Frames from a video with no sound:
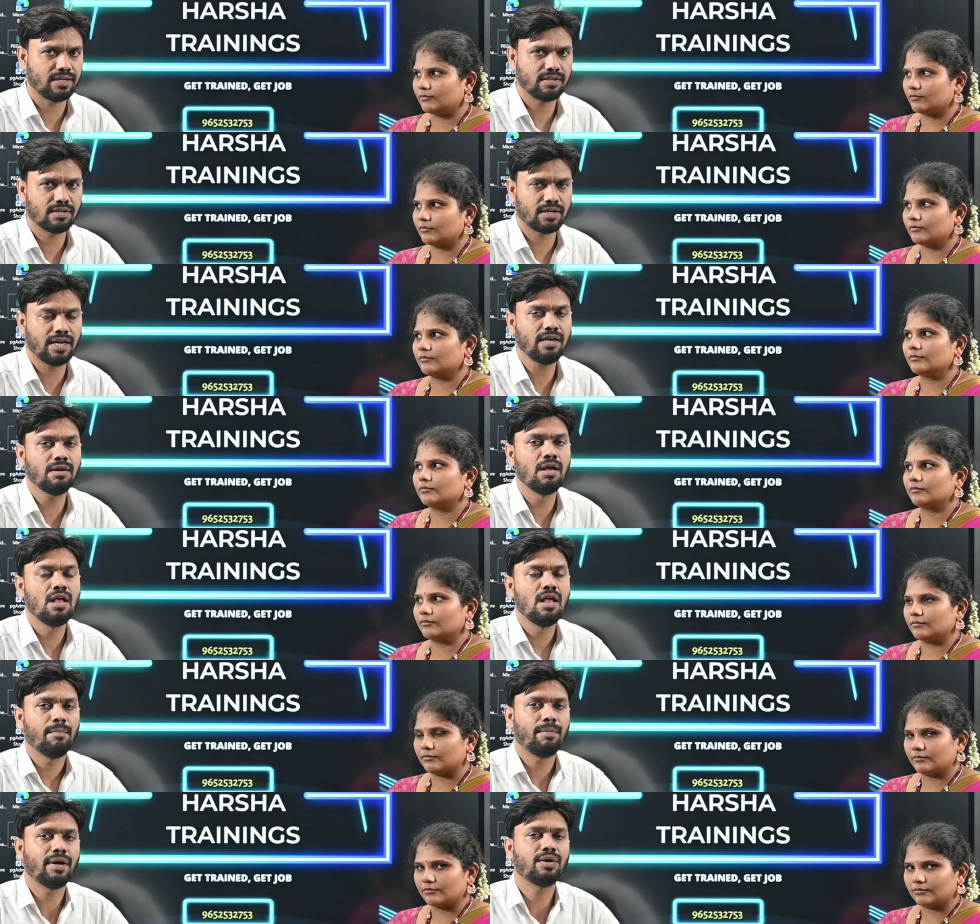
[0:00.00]
Speaker 1: right?
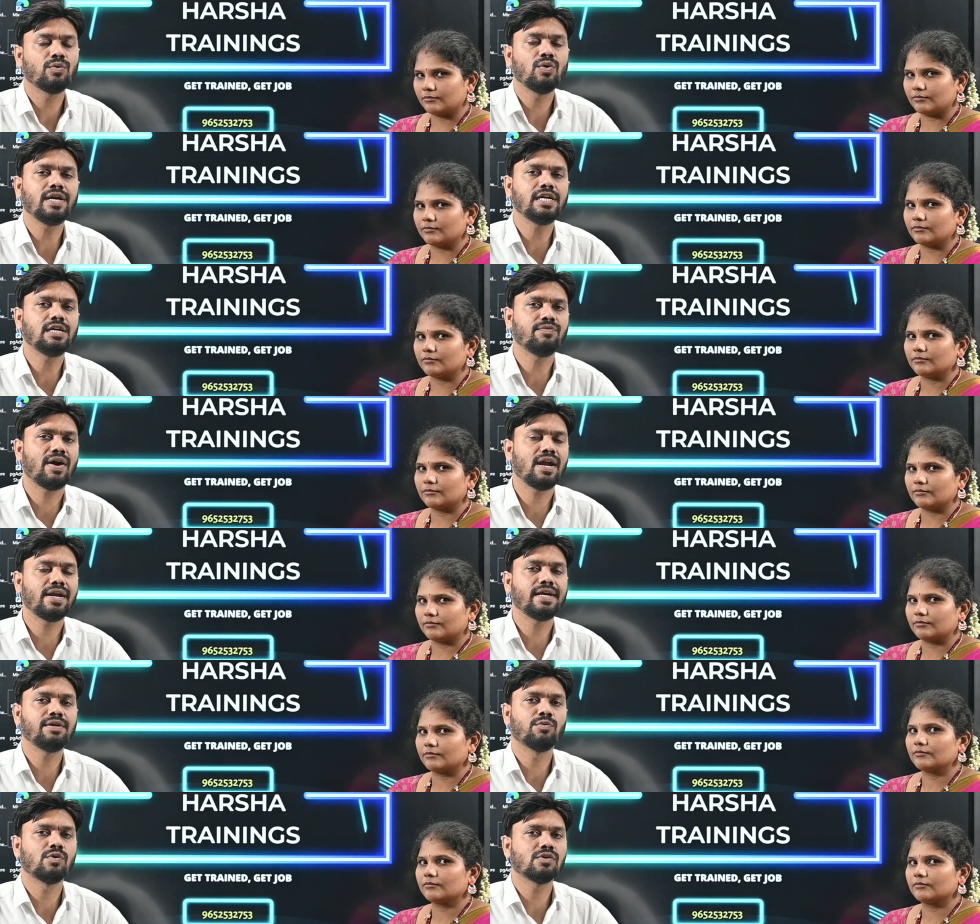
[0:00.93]
But rule edit validate
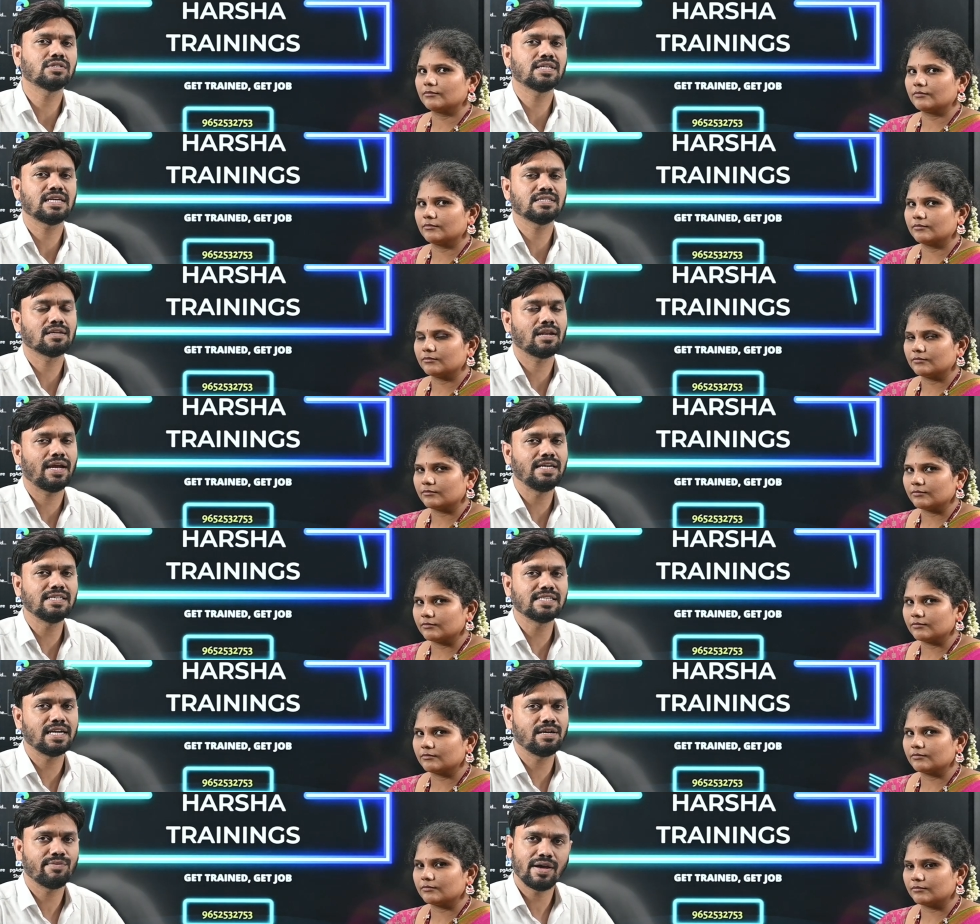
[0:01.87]
works as client
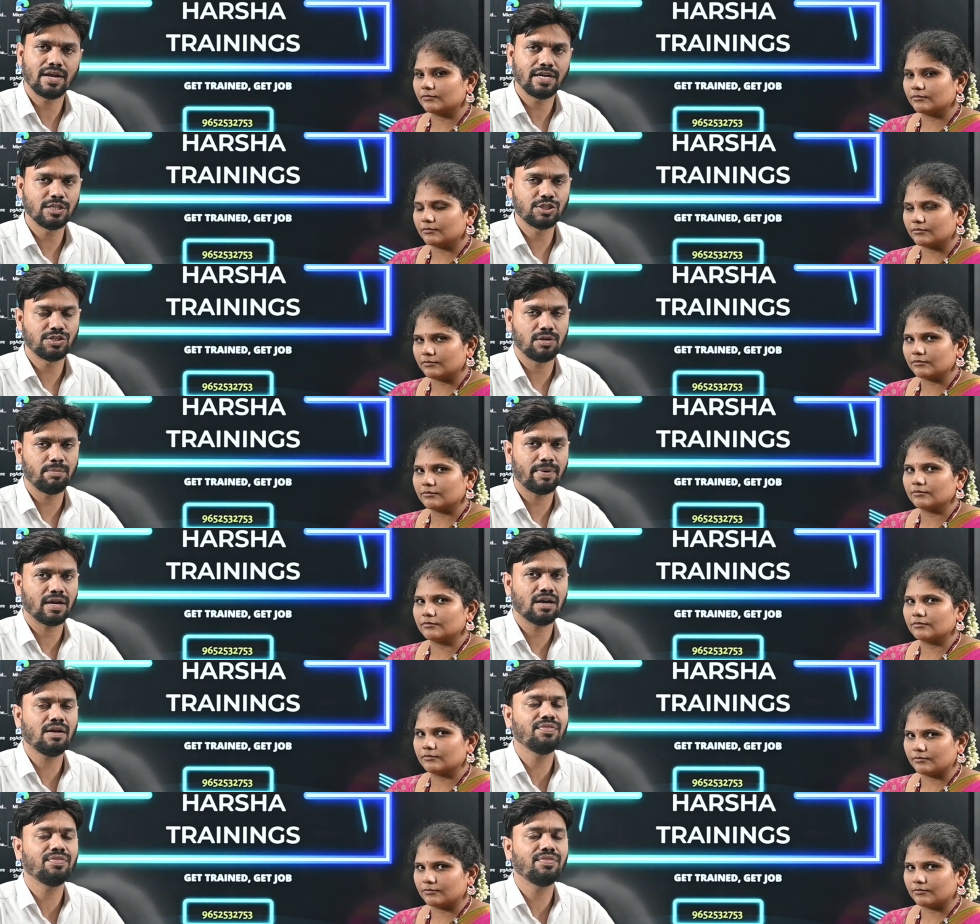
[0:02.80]
side validation in Pega.